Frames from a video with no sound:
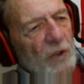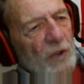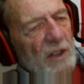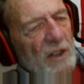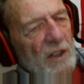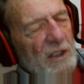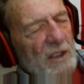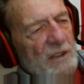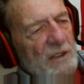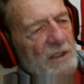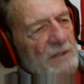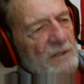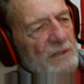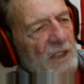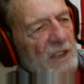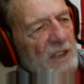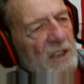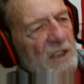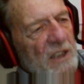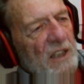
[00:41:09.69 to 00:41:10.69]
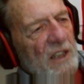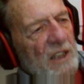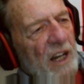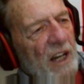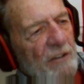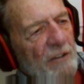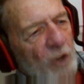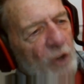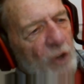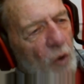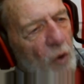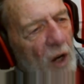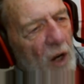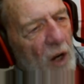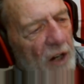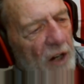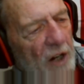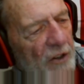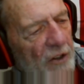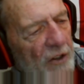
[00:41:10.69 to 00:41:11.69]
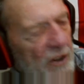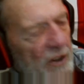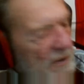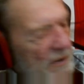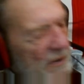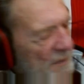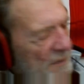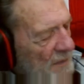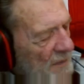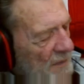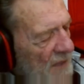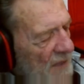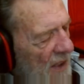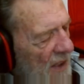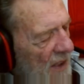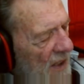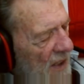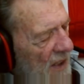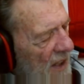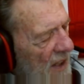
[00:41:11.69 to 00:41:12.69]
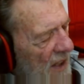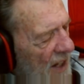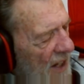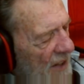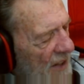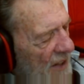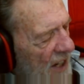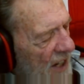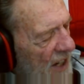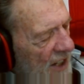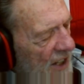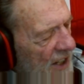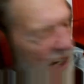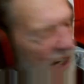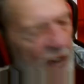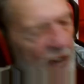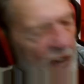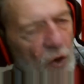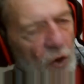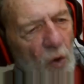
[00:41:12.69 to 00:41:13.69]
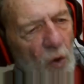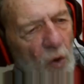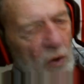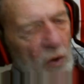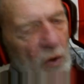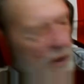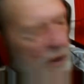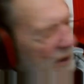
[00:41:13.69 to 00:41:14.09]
and they have no honor, and they cannot hold.